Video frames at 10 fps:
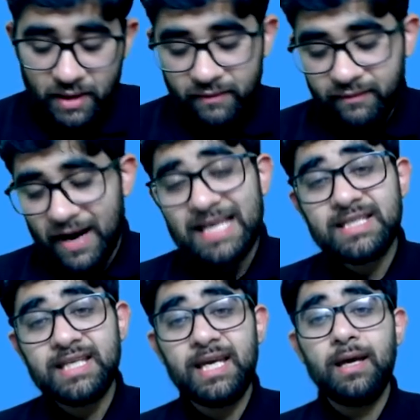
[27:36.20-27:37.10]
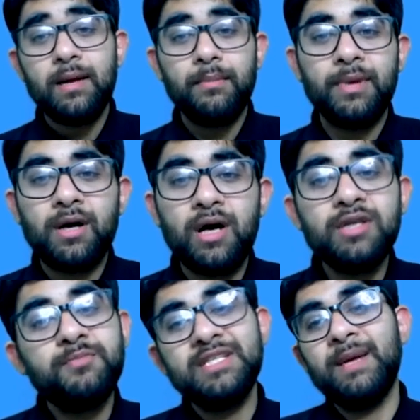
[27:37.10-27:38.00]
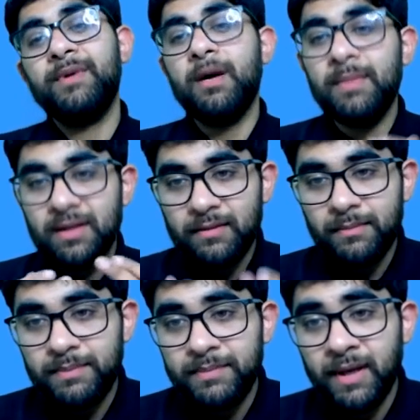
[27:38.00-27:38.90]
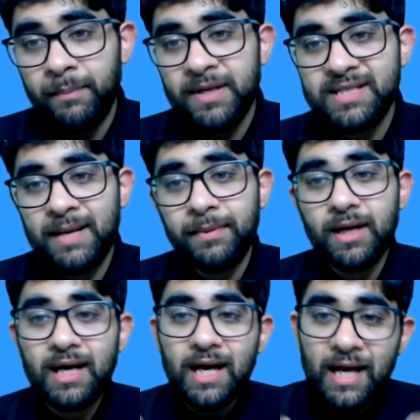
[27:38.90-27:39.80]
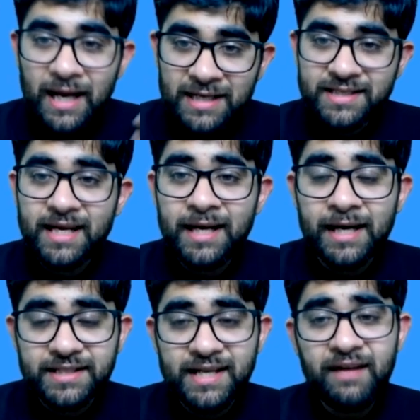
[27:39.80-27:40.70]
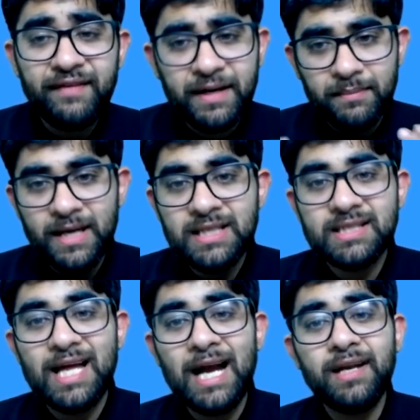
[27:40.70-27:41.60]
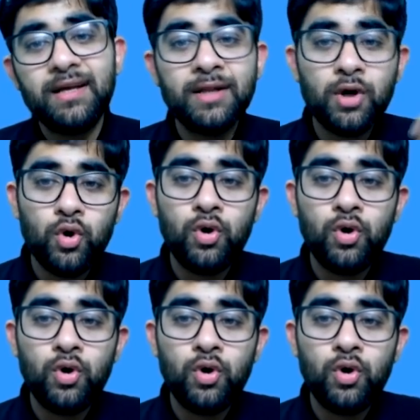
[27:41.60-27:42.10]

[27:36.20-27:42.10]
Why C? Because the precept in itself, it means that the